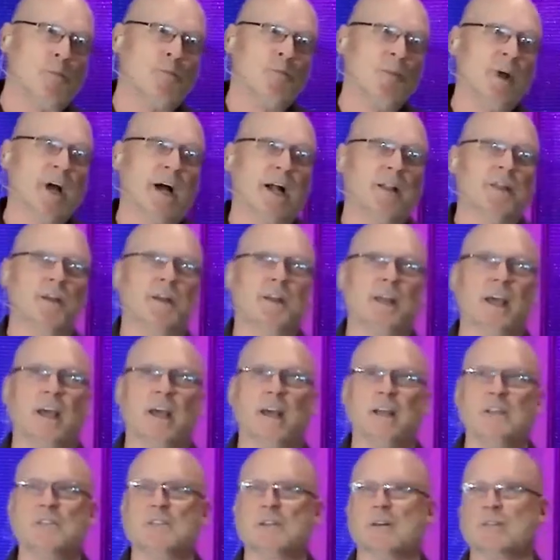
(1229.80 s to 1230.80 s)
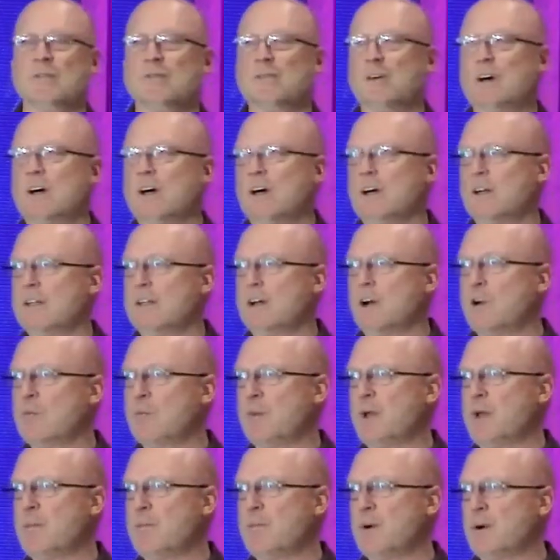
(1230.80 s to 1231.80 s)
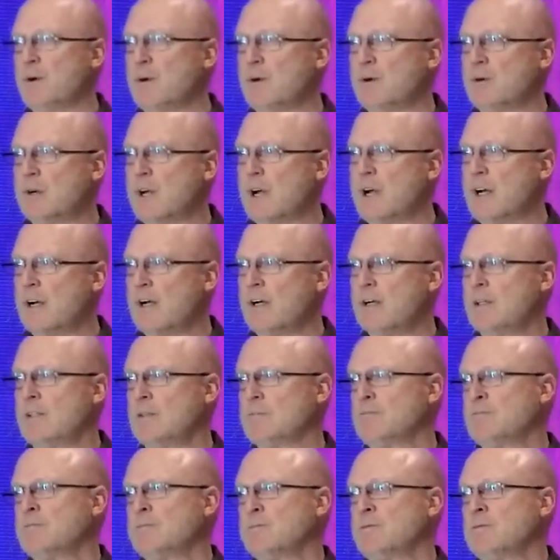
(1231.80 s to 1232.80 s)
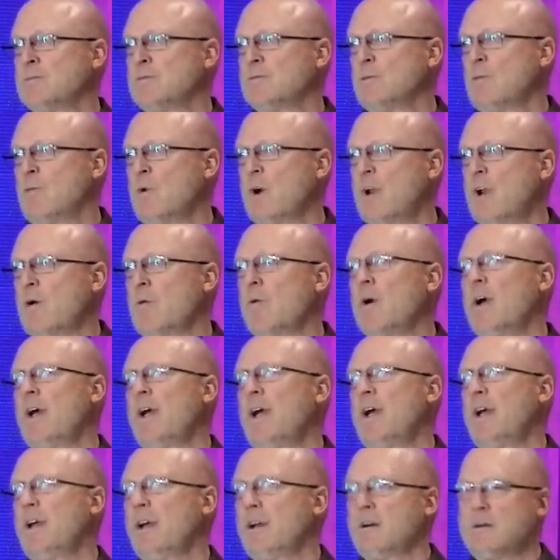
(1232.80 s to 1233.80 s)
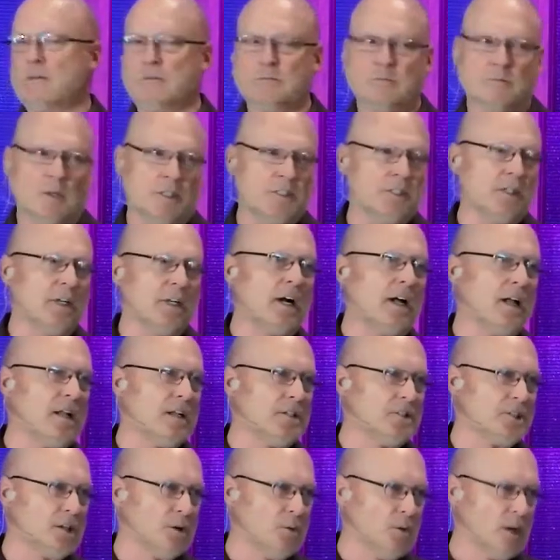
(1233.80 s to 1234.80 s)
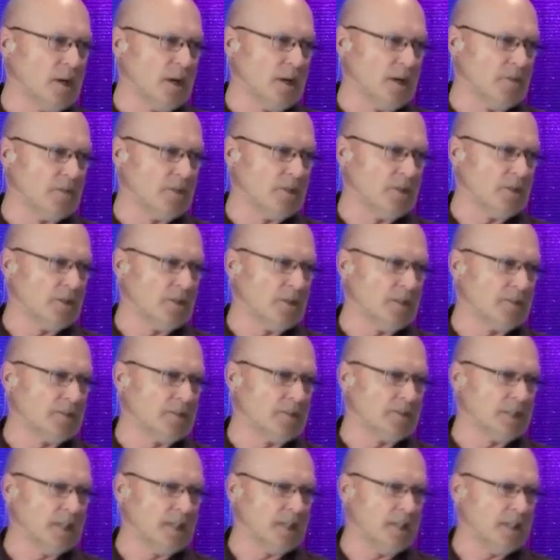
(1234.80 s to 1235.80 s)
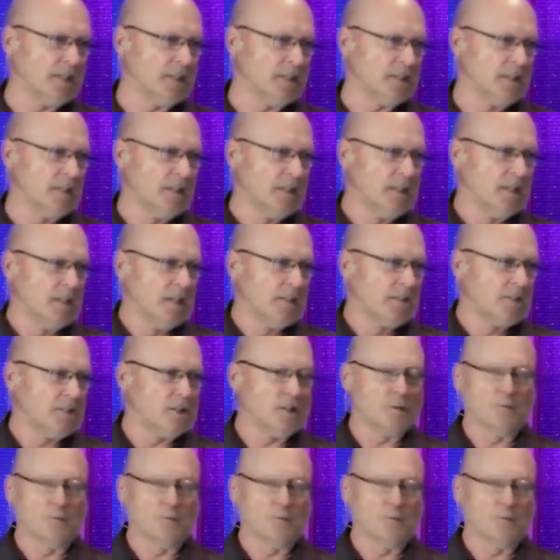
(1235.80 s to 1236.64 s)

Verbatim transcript: Yeah, the days of uh, young people who kind of went away and went to college or whatever and, and took a